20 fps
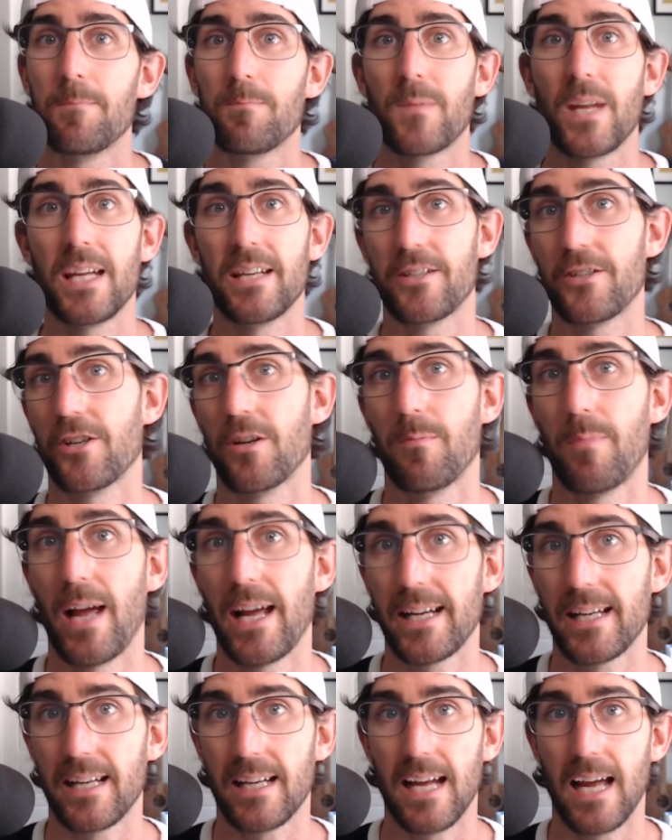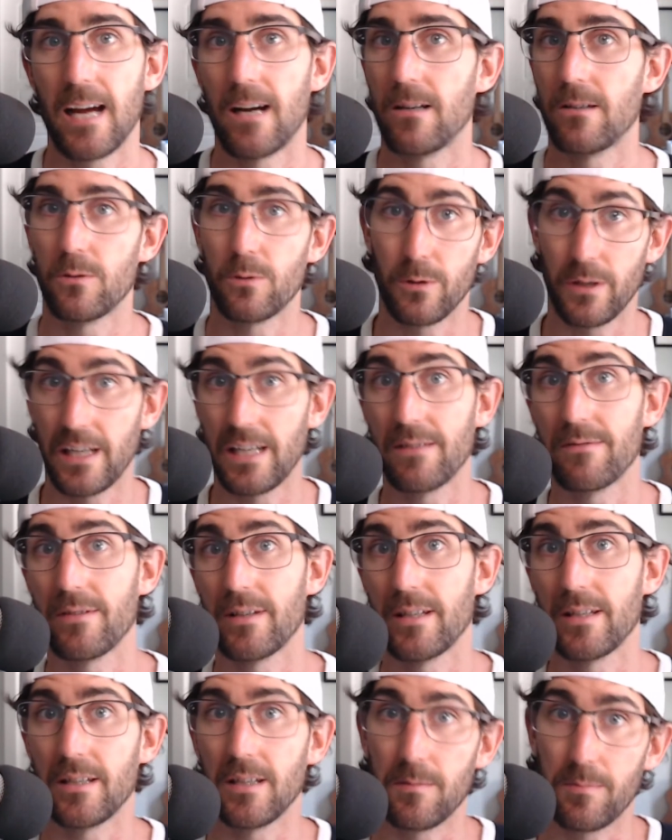into your bank account, or
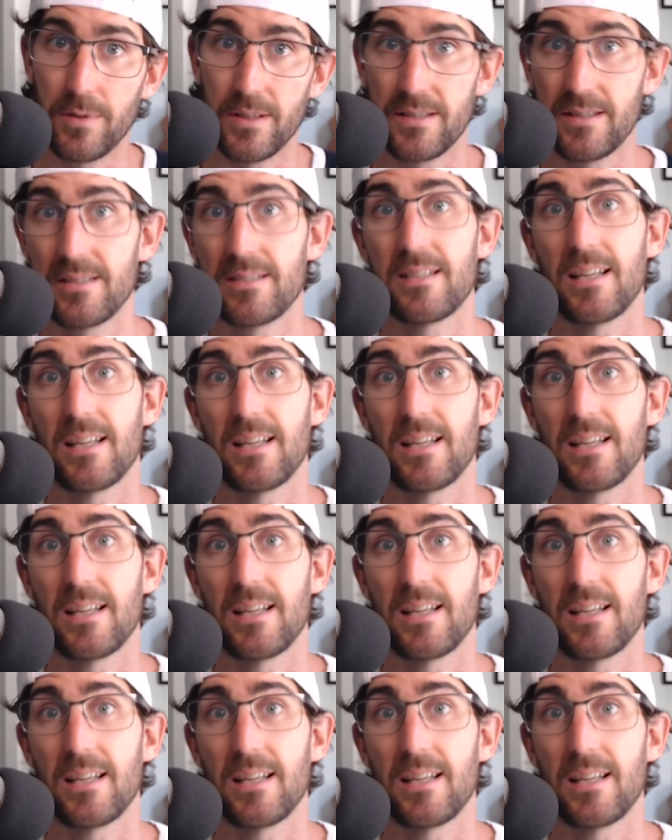even a business